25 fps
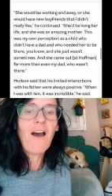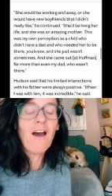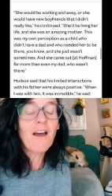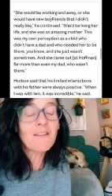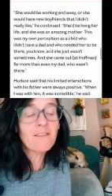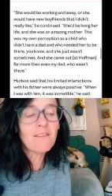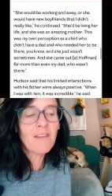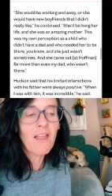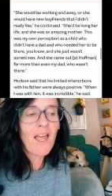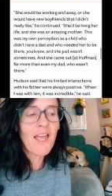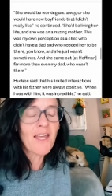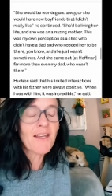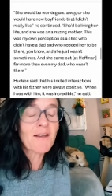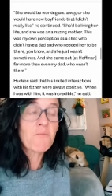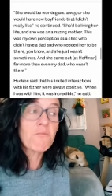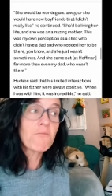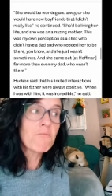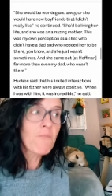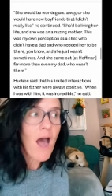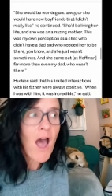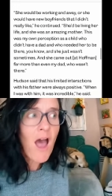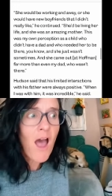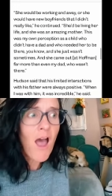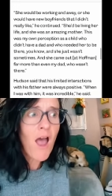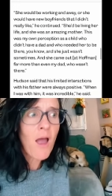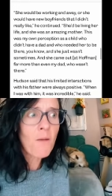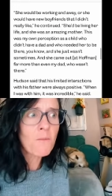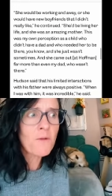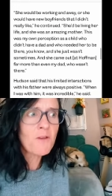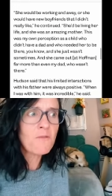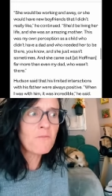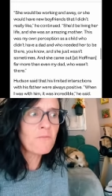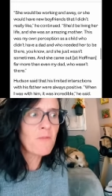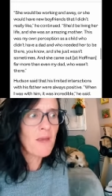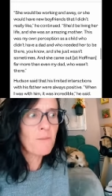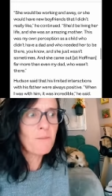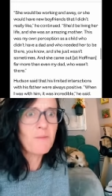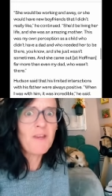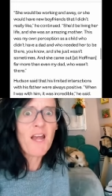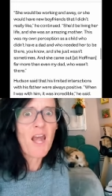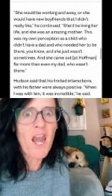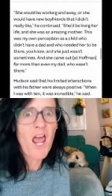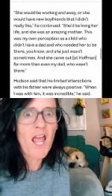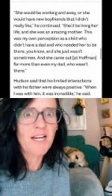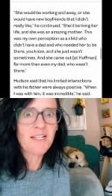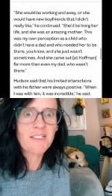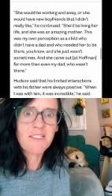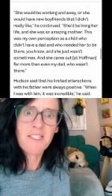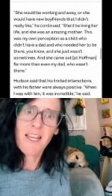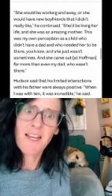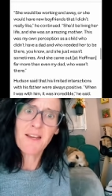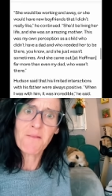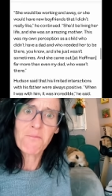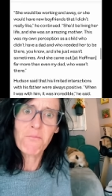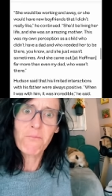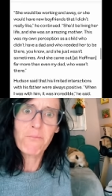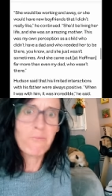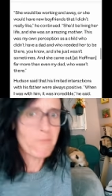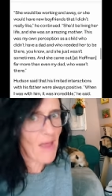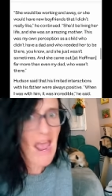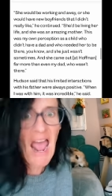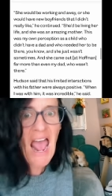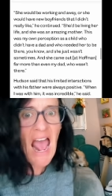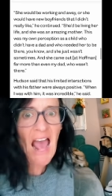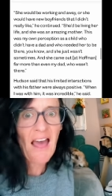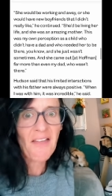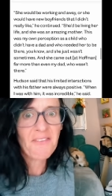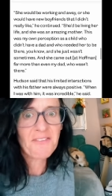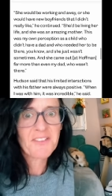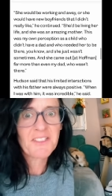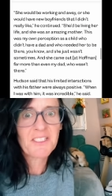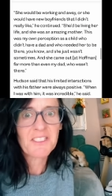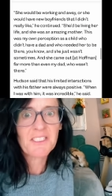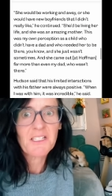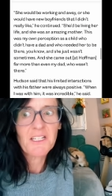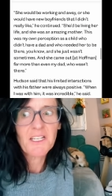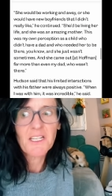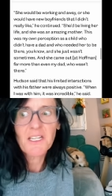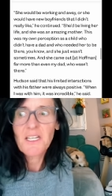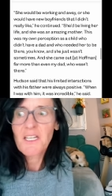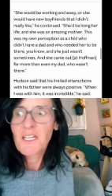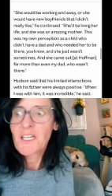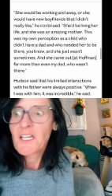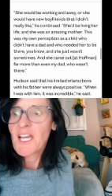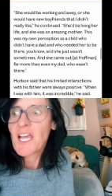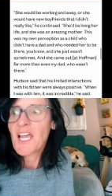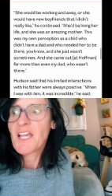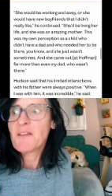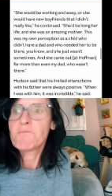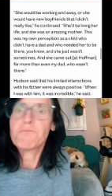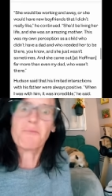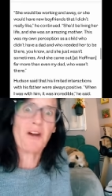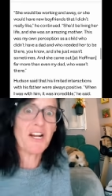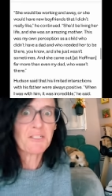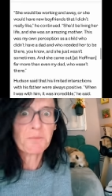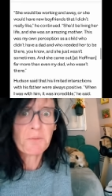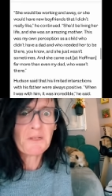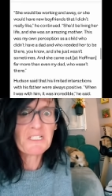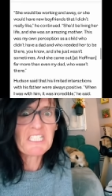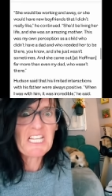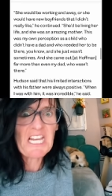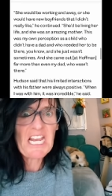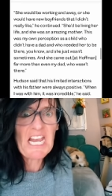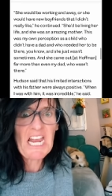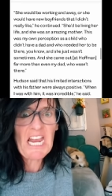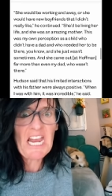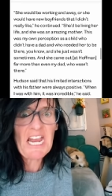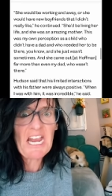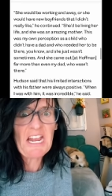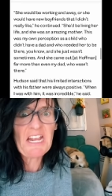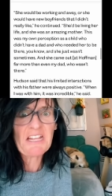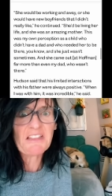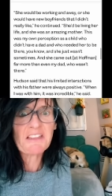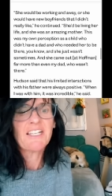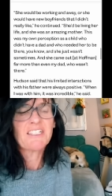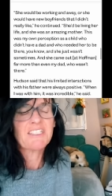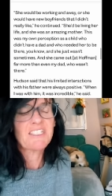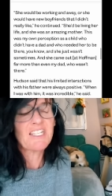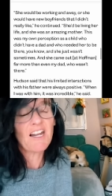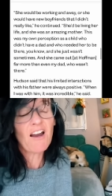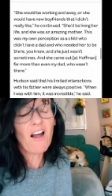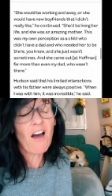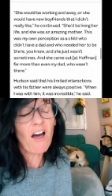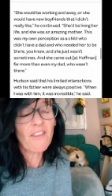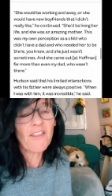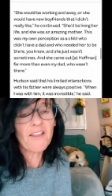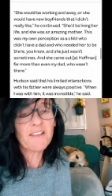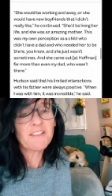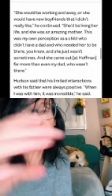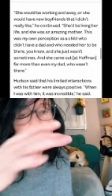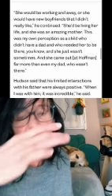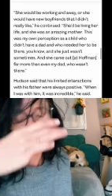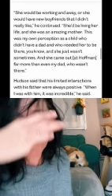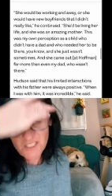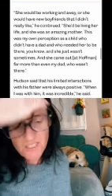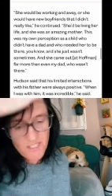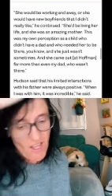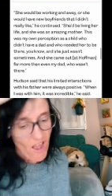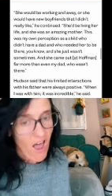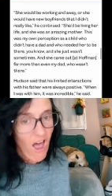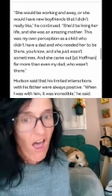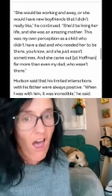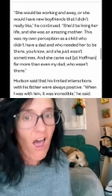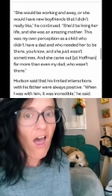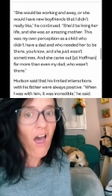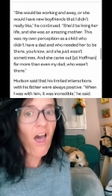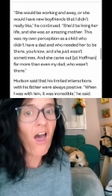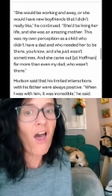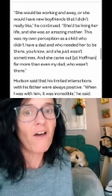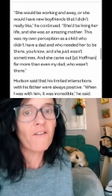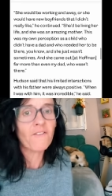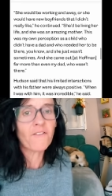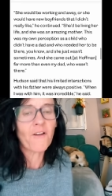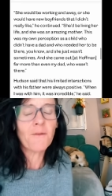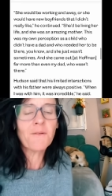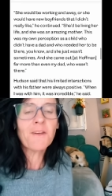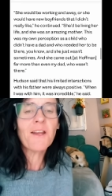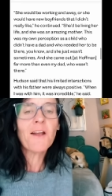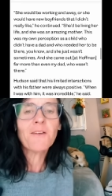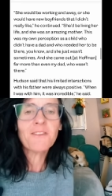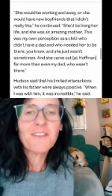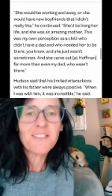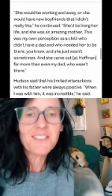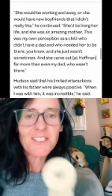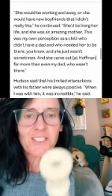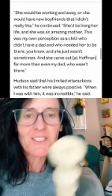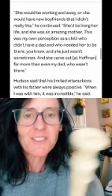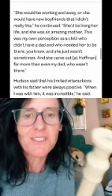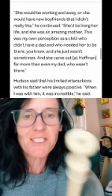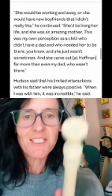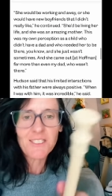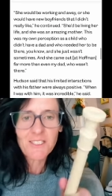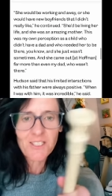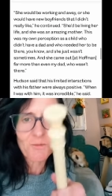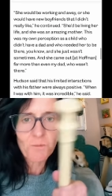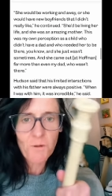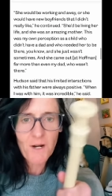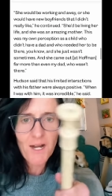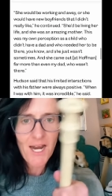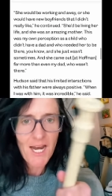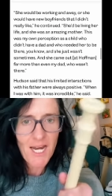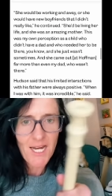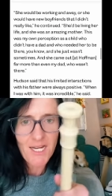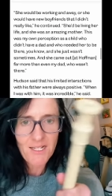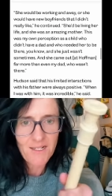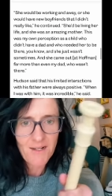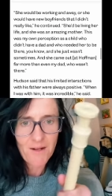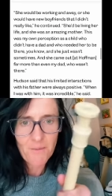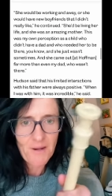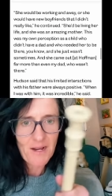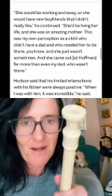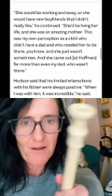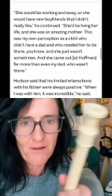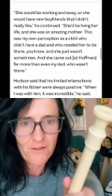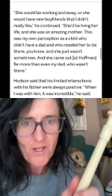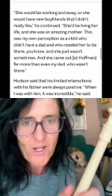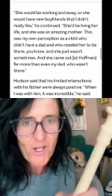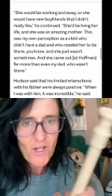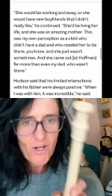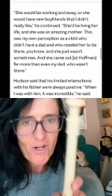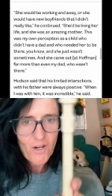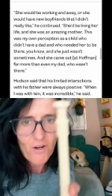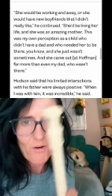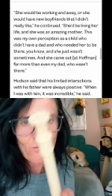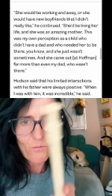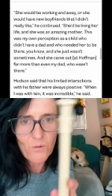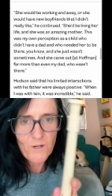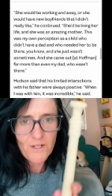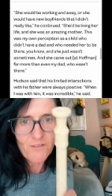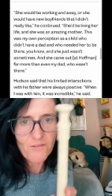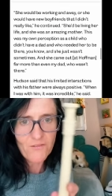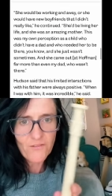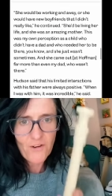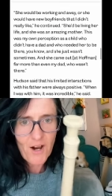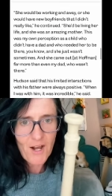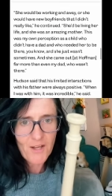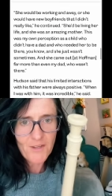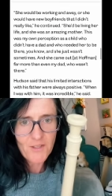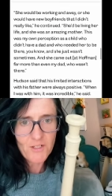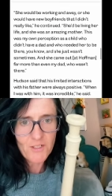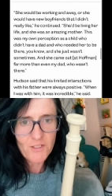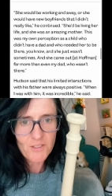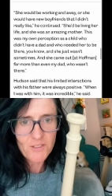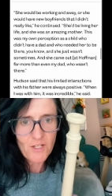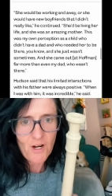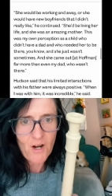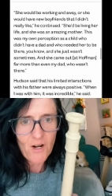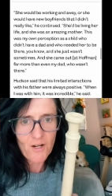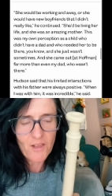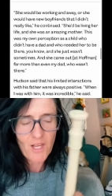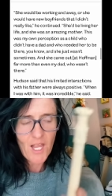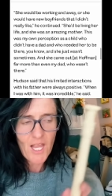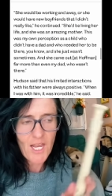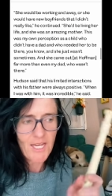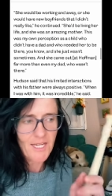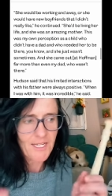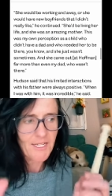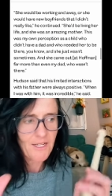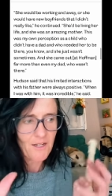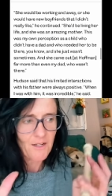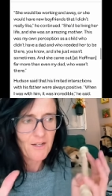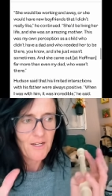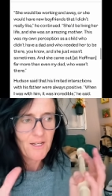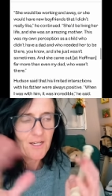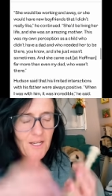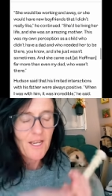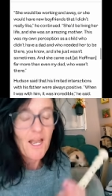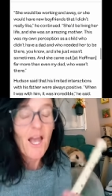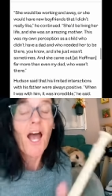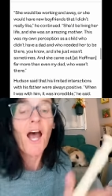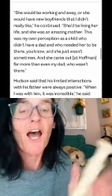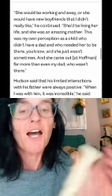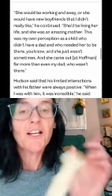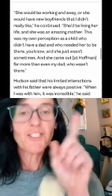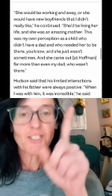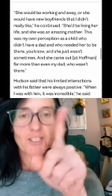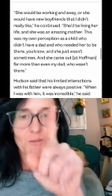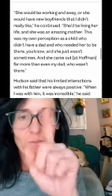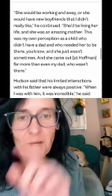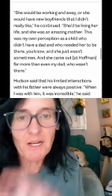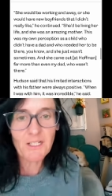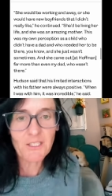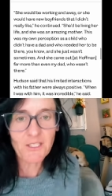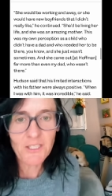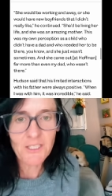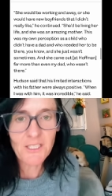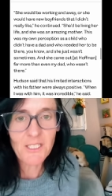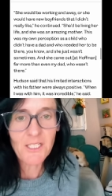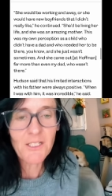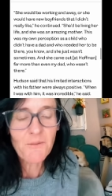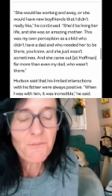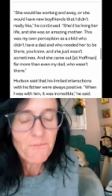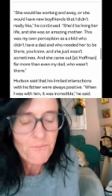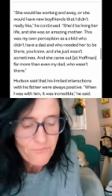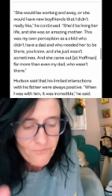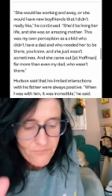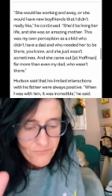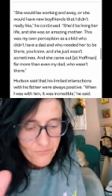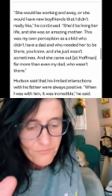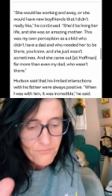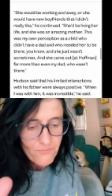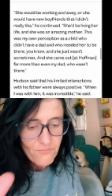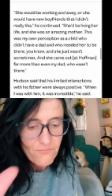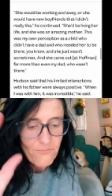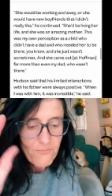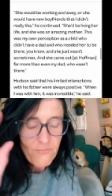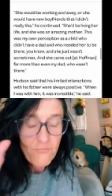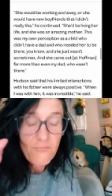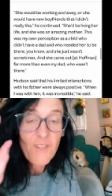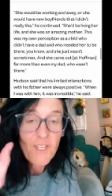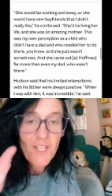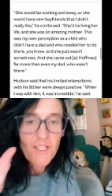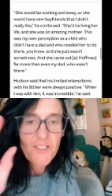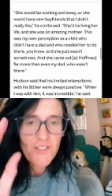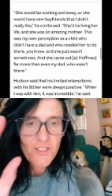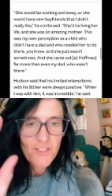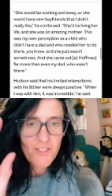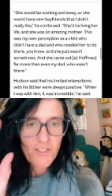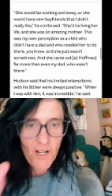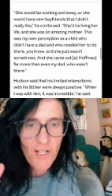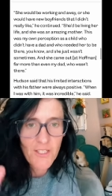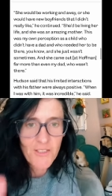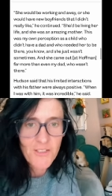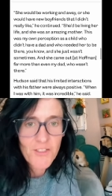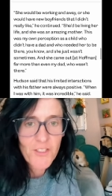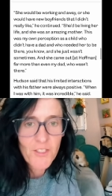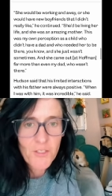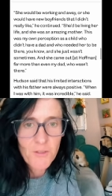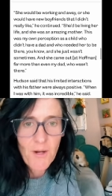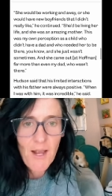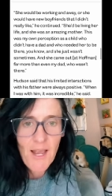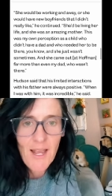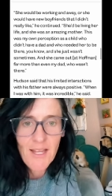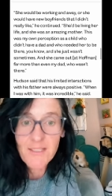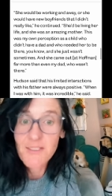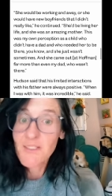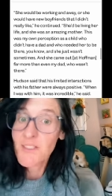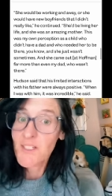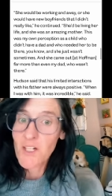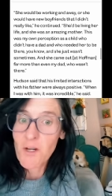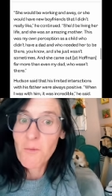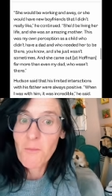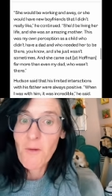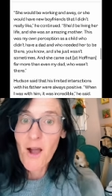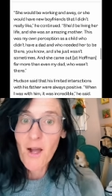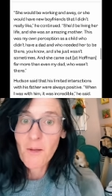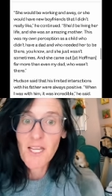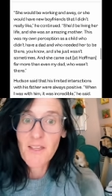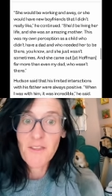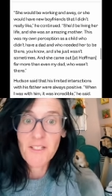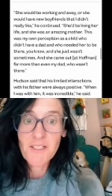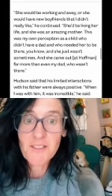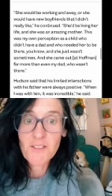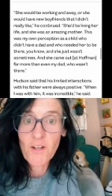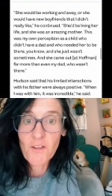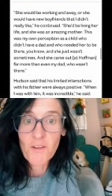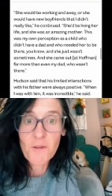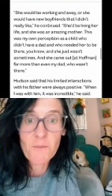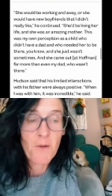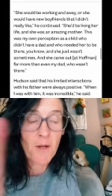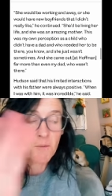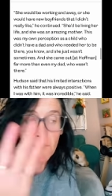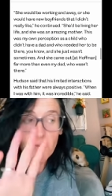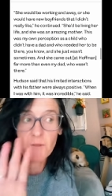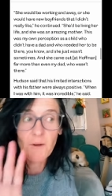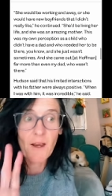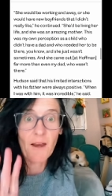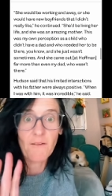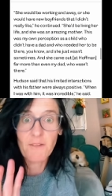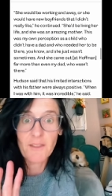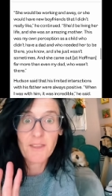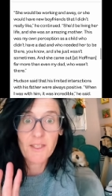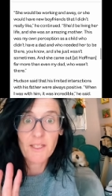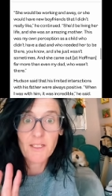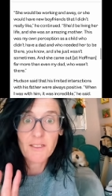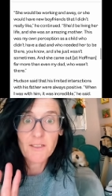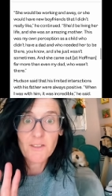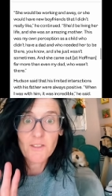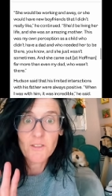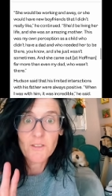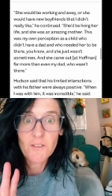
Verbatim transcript: Unlike mom, who made me like take baths and brush my teeth, did all that stuff. I mean, this is this is what I hate about when fathers are like, especially sons who had single mom. They saw their mom do everything,